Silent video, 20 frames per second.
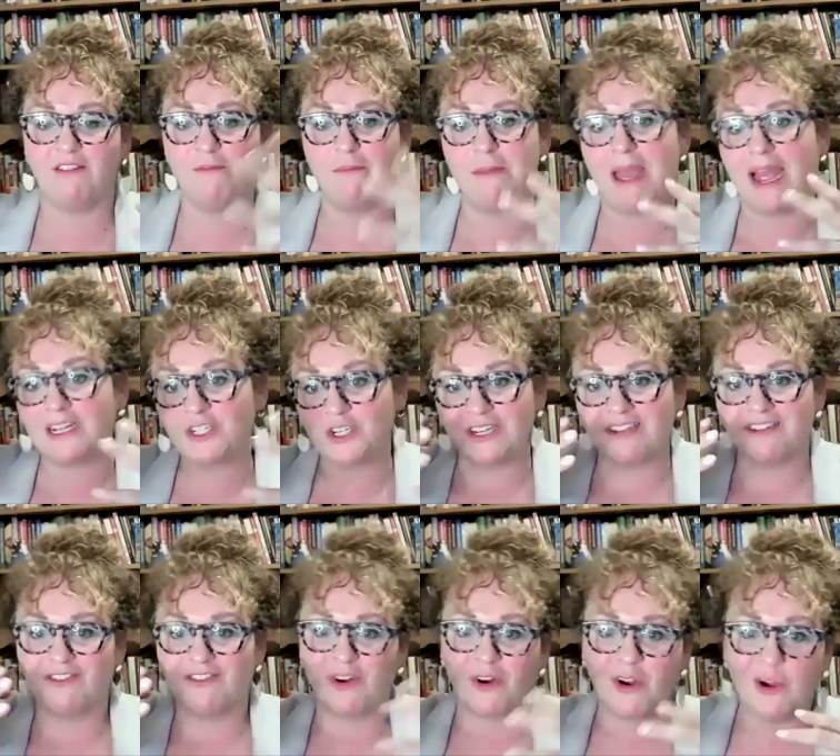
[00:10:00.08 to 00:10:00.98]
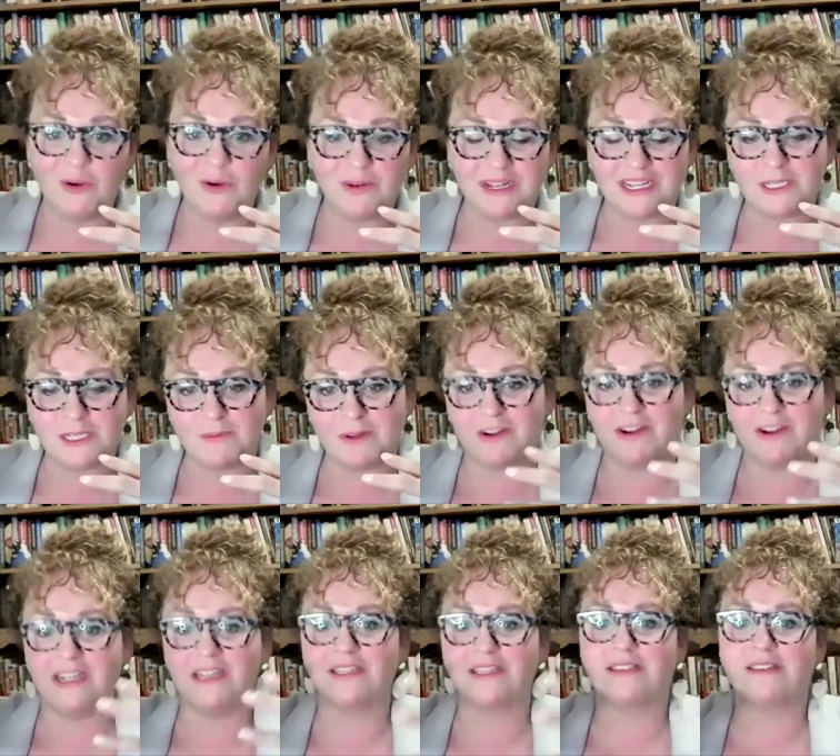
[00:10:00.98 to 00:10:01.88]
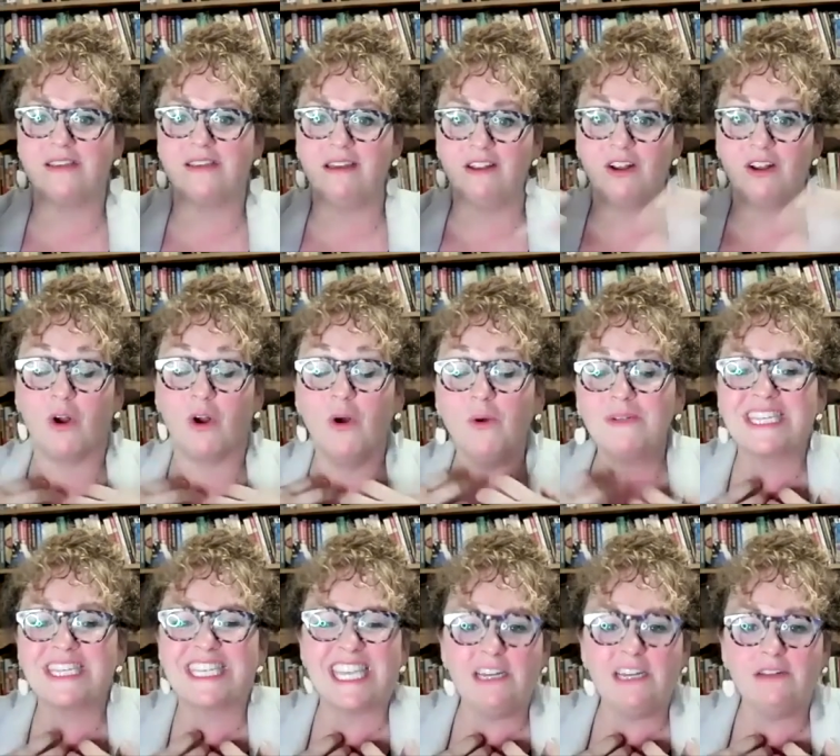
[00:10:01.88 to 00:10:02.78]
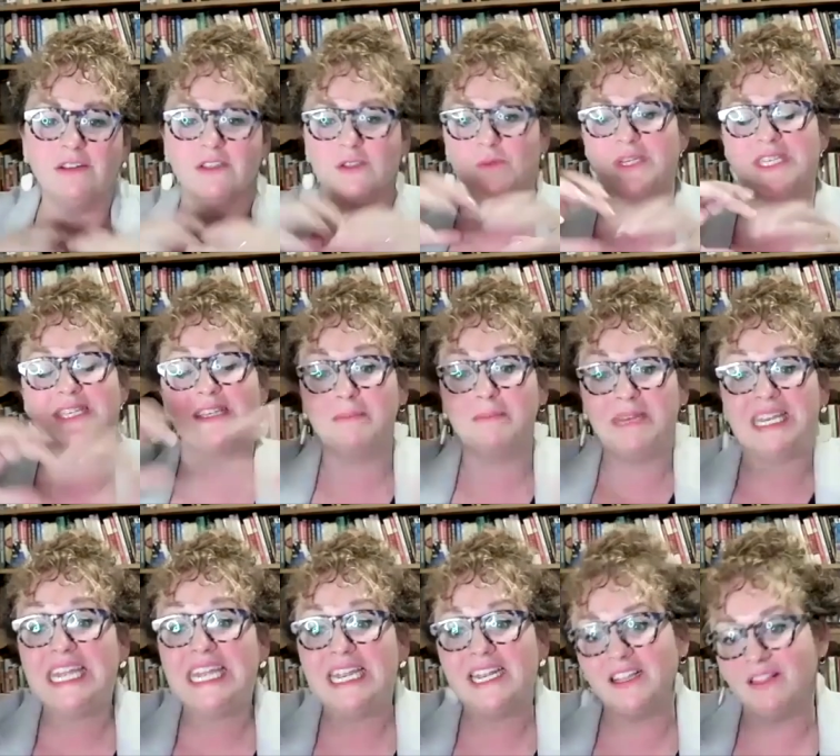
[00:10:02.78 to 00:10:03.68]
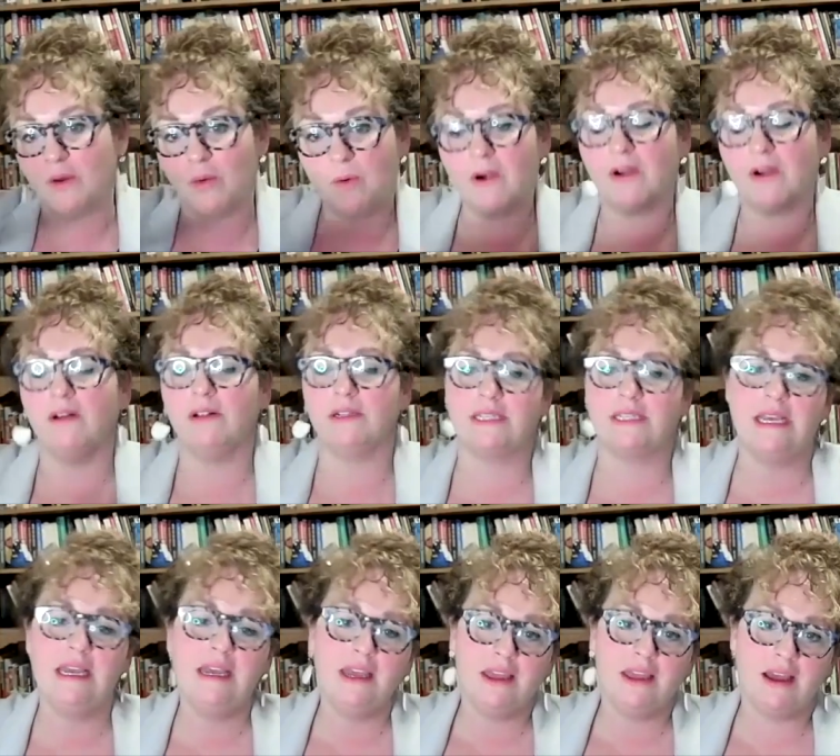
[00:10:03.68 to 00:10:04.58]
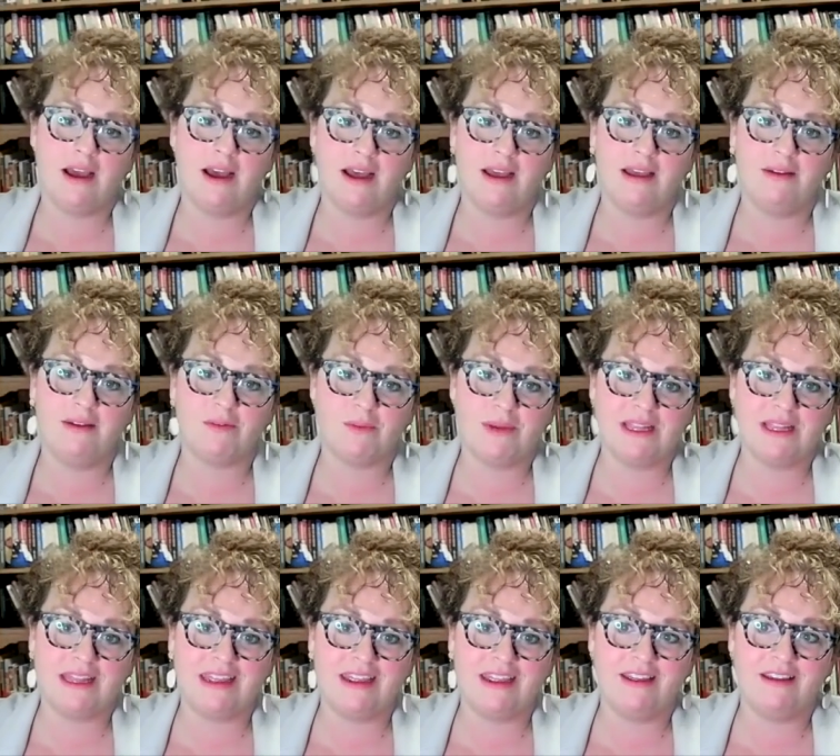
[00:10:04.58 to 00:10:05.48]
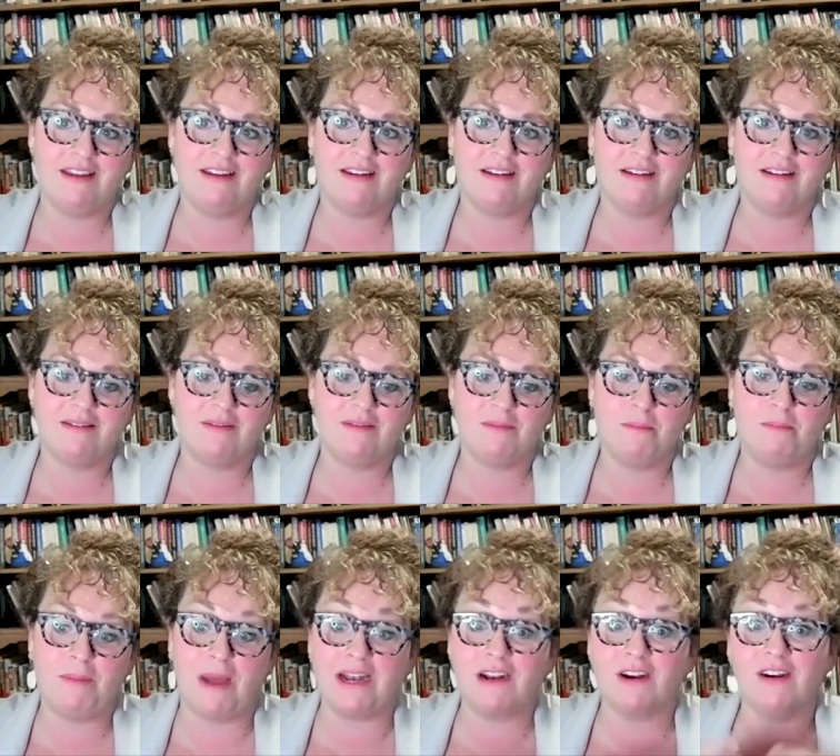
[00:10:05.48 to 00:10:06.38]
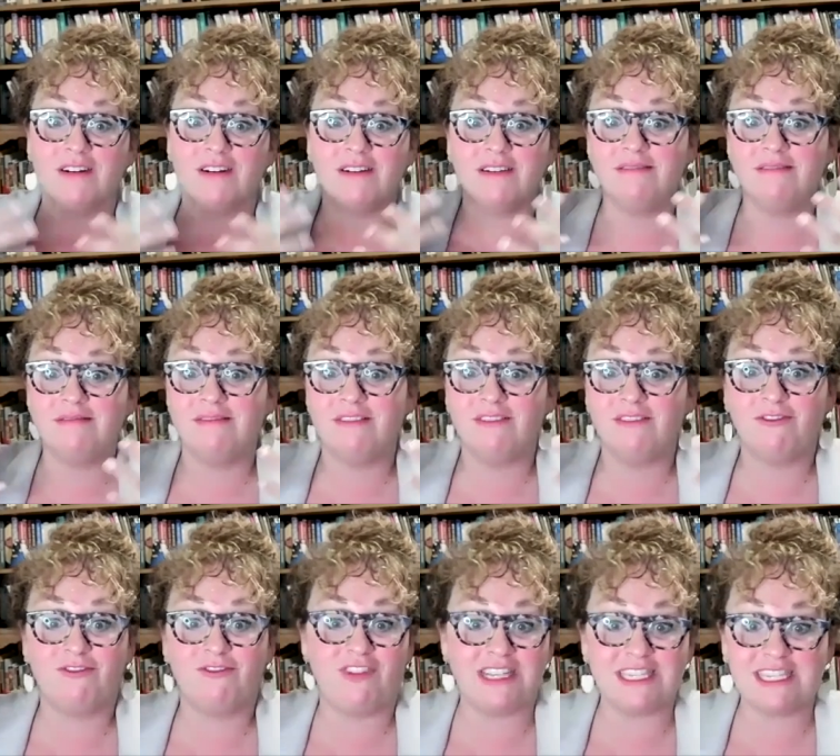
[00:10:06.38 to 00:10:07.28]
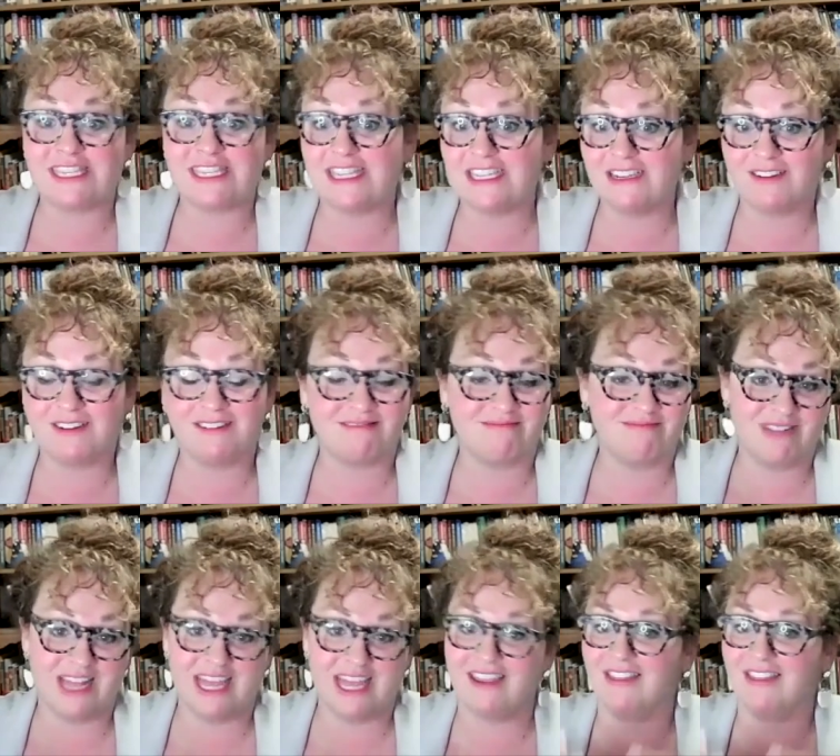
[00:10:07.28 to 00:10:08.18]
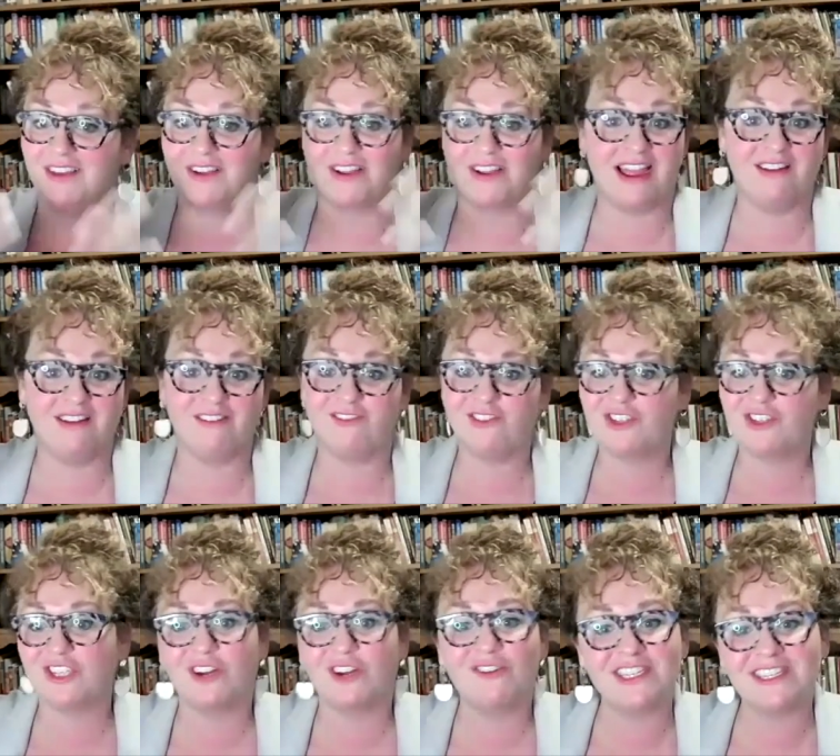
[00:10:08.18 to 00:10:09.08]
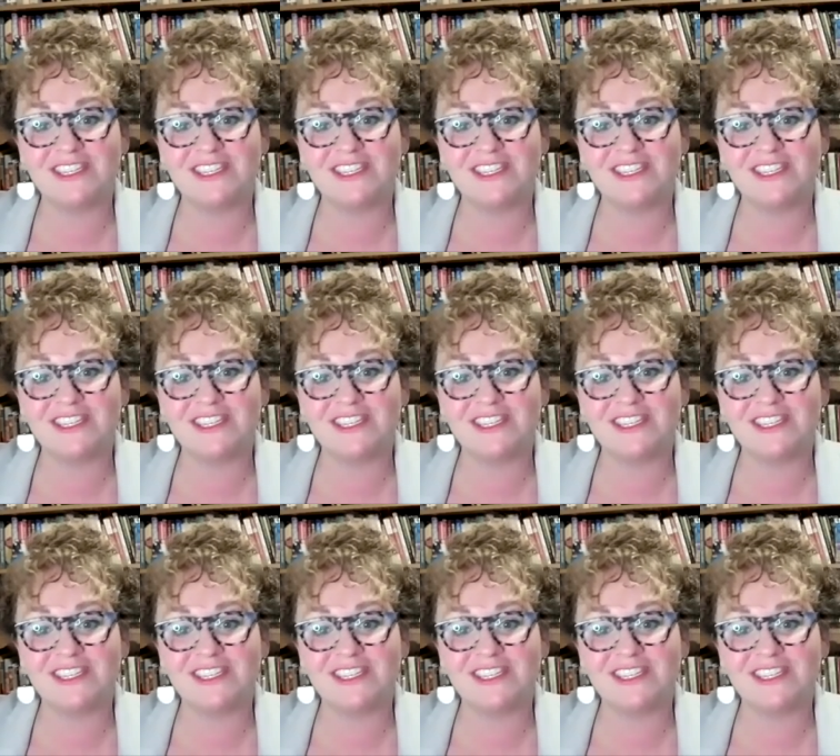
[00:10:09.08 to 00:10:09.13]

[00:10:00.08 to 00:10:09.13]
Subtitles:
matching of your own experience, your own skills with some need in the world, really better fits the kind of service to